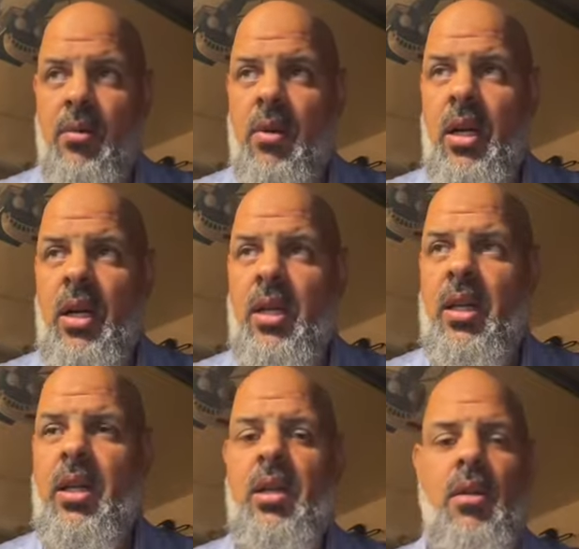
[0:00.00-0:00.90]
right?
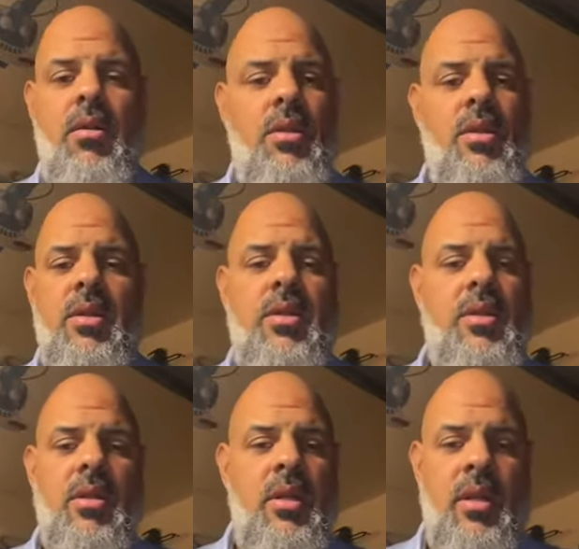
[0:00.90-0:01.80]
Then this
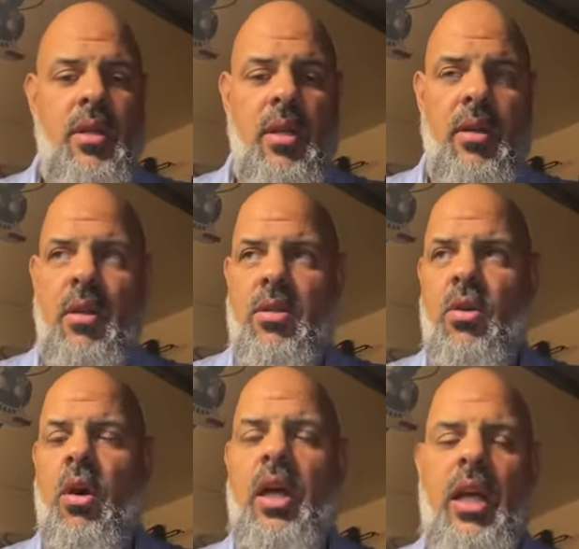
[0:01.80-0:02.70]
is,
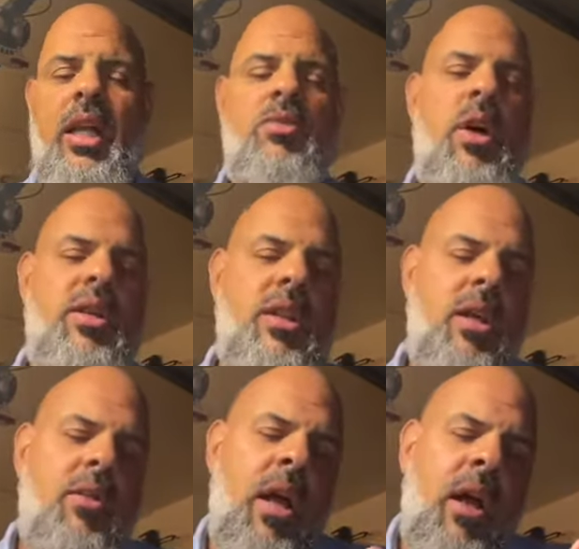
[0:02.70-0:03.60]
that's why I
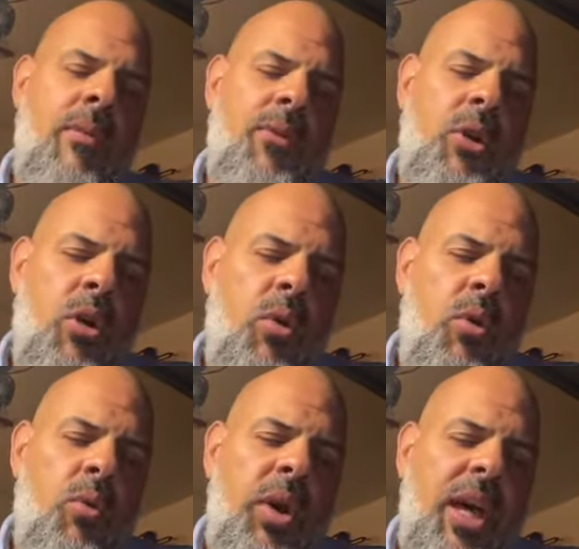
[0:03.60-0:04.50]
said, you
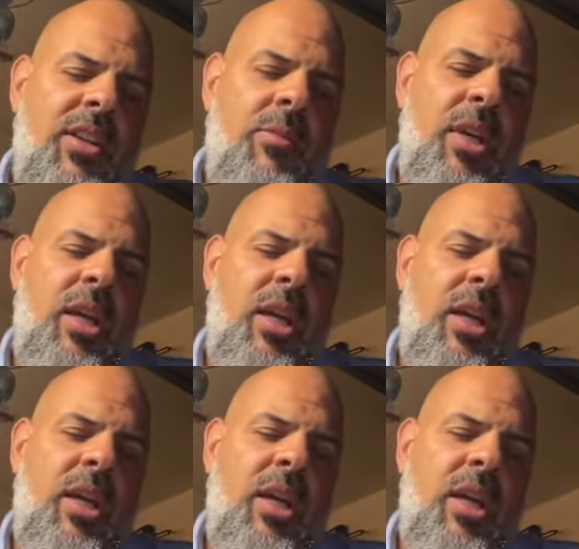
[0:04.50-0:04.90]
know, we have to be